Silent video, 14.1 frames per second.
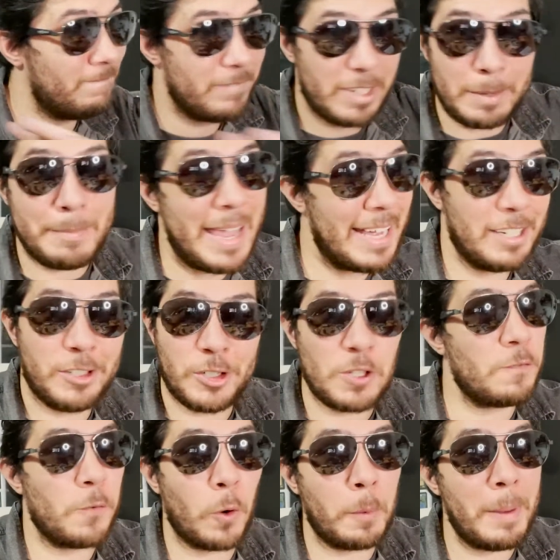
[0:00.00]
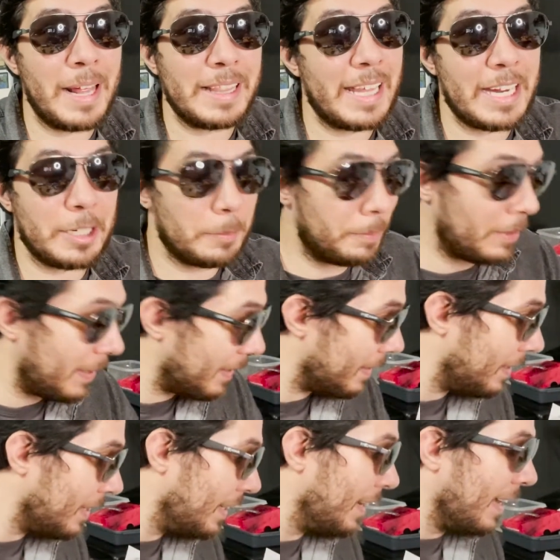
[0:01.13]
Commander's the format that you're
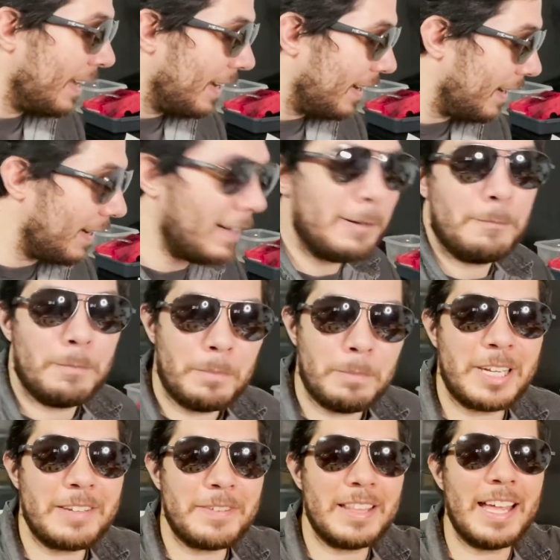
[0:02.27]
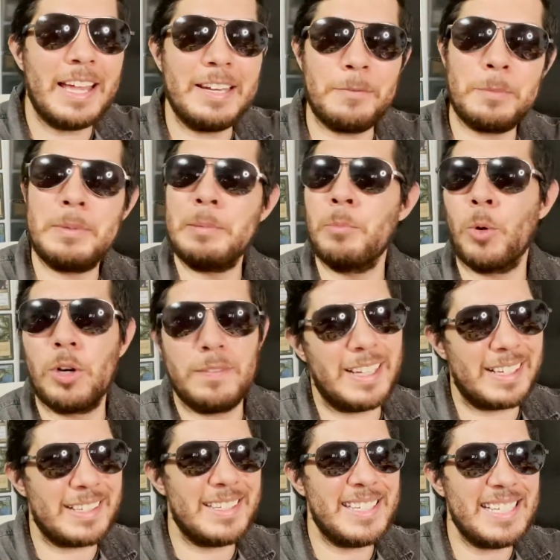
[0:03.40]
playing. But even then it would be more of
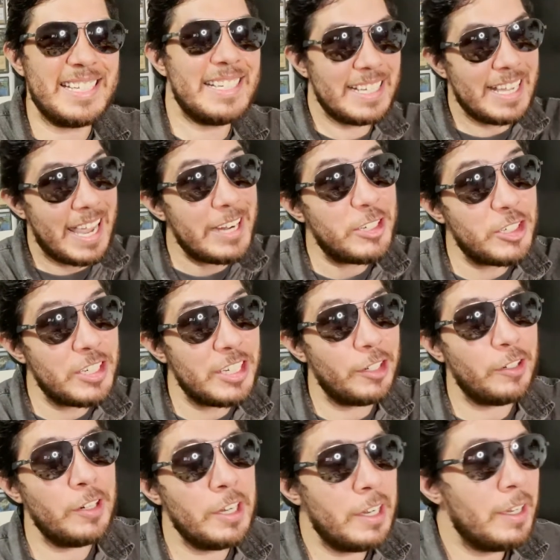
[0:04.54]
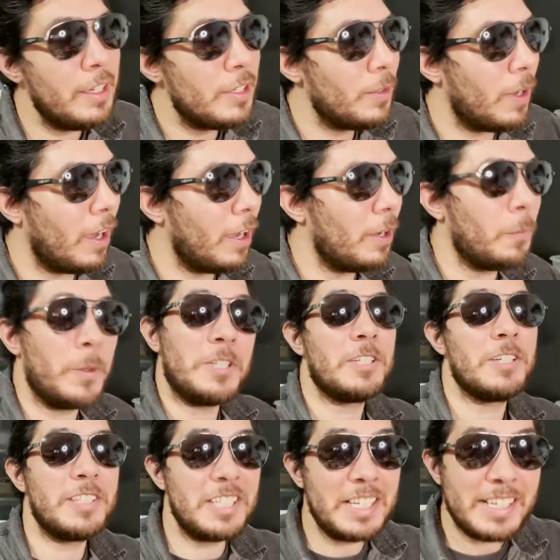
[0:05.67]
like a CEDH tier, which
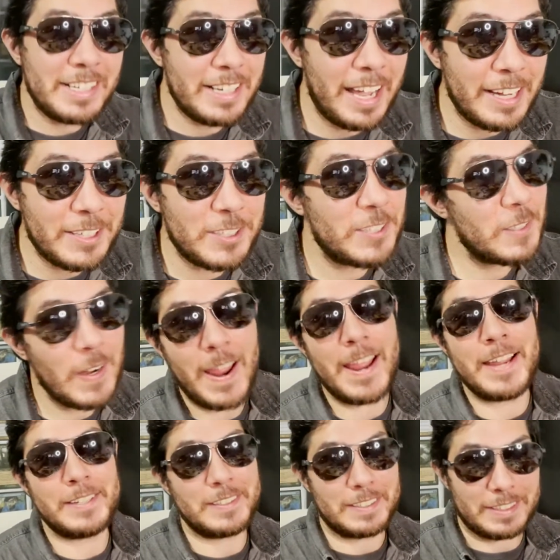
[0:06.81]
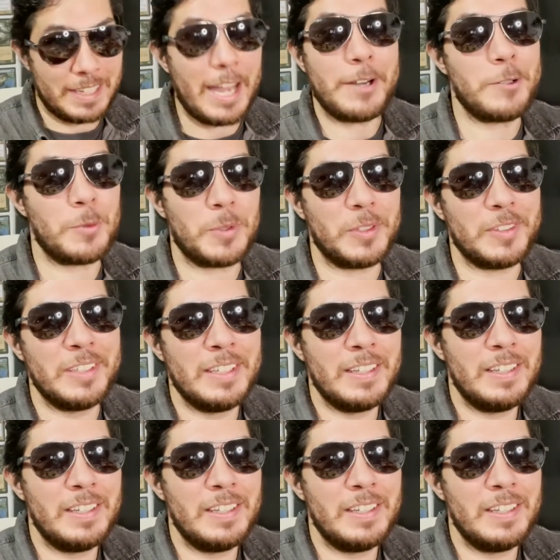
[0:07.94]
CEDH and casual